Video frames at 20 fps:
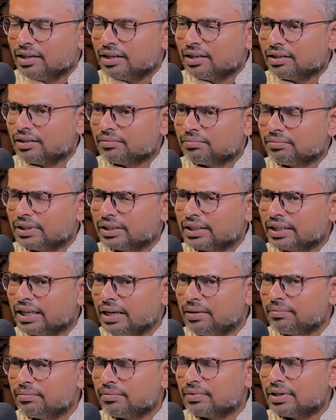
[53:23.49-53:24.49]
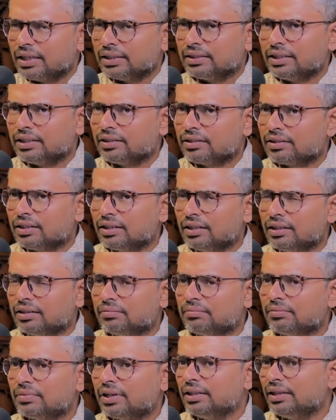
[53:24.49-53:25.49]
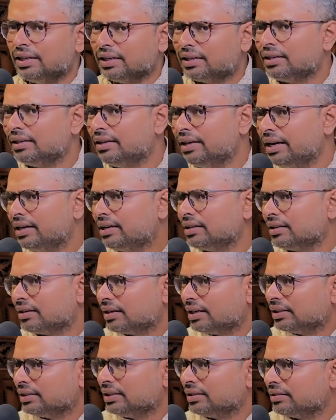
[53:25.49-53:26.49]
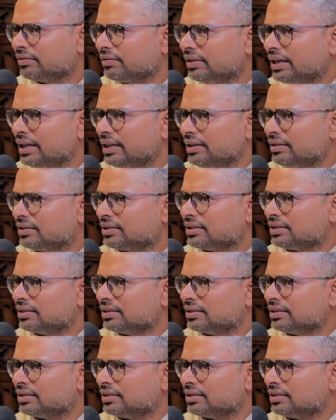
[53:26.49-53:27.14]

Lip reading: It came, I think, a little later. I think when I